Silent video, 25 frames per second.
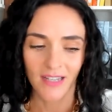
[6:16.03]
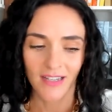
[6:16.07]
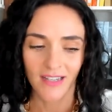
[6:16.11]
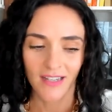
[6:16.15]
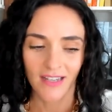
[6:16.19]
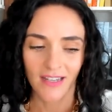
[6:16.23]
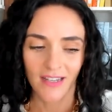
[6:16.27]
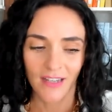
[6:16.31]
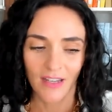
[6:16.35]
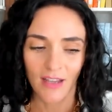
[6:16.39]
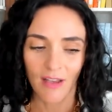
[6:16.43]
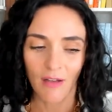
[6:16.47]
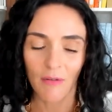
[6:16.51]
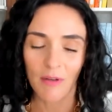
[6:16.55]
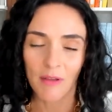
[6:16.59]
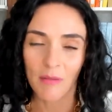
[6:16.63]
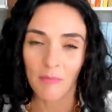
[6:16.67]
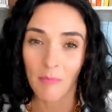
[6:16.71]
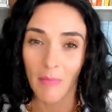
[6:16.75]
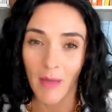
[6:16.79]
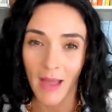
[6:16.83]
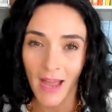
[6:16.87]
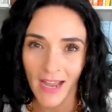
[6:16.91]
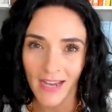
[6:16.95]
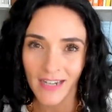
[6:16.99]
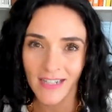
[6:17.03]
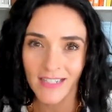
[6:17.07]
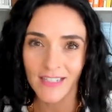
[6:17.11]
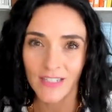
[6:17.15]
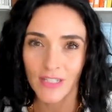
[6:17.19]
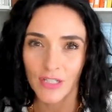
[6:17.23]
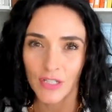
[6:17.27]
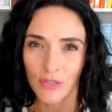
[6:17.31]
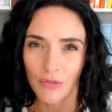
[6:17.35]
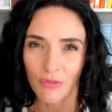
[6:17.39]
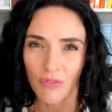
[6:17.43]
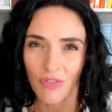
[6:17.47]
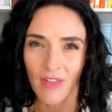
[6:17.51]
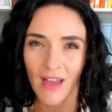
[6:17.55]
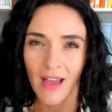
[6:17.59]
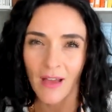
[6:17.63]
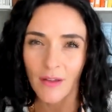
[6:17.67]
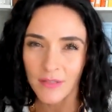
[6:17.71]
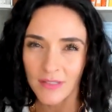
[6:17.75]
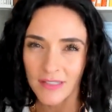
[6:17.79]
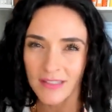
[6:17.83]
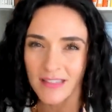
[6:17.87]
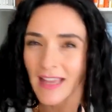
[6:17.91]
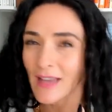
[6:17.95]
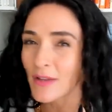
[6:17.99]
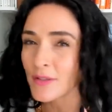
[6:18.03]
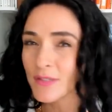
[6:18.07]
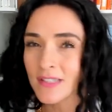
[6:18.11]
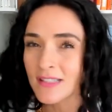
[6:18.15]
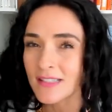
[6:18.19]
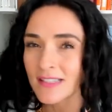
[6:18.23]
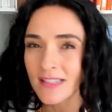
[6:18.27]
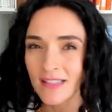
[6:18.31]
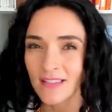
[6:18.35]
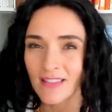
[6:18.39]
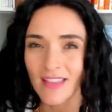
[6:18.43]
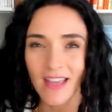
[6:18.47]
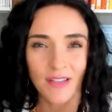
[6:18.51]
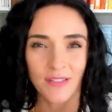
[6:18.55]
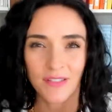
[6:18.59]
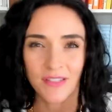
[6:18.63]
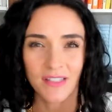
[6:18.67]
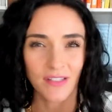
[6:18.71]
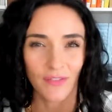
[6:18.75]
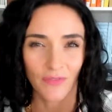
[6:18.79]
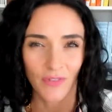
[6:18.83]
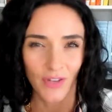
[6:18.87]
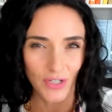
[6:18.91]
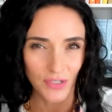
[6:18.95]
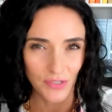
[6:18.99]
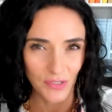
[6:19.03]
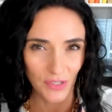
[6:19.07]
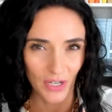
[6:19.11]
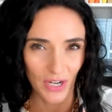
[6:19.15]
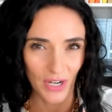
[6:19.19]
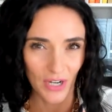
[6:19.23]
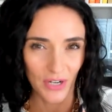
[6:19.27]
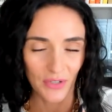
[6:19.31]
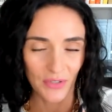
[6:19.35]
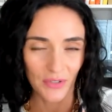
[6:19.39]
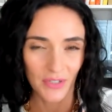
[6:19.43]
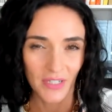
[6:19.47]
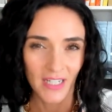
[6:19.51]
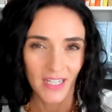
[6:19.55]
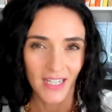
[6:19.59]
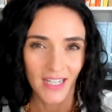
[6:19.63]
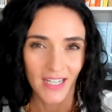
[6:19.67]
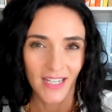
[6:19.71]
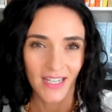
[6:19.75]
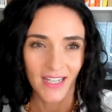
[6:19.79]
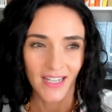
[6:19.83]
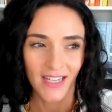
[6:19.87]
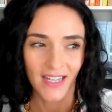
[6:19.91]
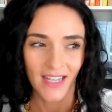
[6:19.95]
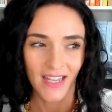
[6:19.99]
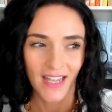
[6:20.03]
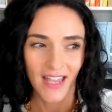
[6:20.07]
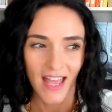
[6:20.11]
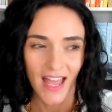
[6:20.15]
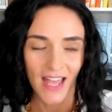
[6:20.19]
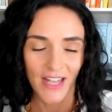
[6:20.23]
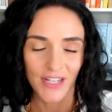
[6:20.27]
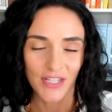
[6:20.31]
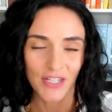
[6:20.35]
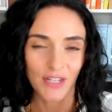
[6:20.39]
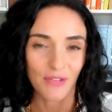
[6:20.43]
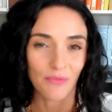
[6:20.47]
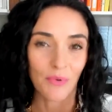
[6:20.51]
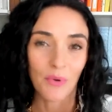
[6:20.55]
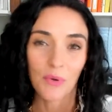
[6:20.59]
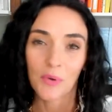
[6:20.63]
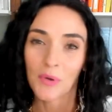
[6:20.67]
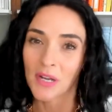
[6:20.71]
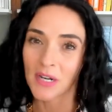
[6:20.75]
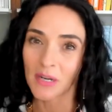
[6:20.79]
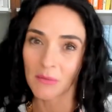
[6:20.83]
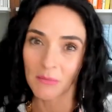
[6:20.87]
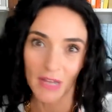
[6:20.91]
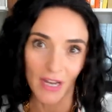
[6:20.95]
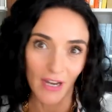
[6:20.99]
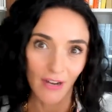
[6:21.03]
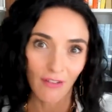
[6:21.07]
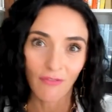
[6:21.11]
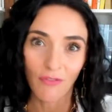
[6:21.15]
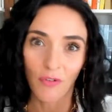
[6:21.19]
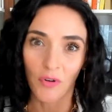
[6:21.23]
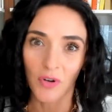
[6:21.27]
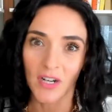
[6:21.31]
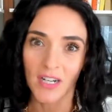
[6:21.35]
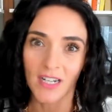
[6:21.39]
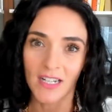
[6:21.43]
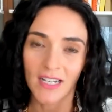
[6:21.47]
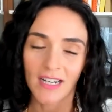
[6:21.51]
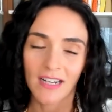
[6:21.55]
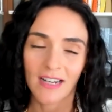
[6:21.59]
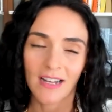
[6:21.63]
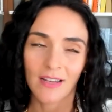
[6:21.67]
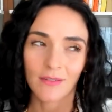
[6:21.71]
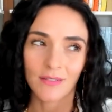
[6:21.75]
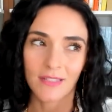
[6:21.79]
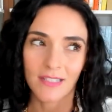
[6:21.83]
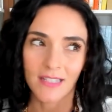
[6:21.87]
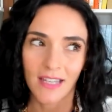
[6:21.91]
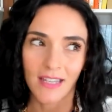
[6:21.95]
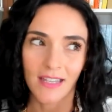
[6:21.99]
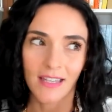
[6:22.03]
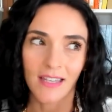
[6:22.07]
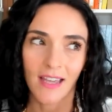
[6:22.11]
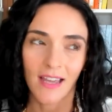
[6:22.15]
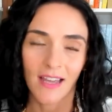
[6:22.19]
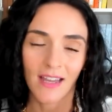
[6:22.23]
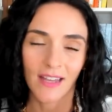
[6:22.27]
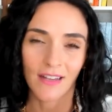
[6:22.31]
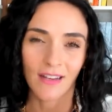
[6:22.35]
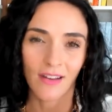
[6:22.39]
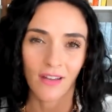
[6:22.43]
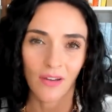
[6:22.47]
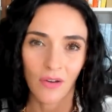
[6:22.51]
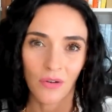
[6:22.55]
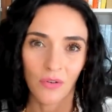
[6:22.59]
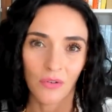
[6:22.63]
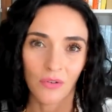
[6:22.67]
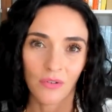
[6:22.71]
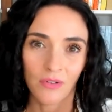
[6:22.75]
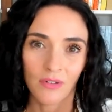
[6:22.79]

going back to thousands and thousands of years ago. And she wrote, and I'm here for it. And I was like, yeah, I know.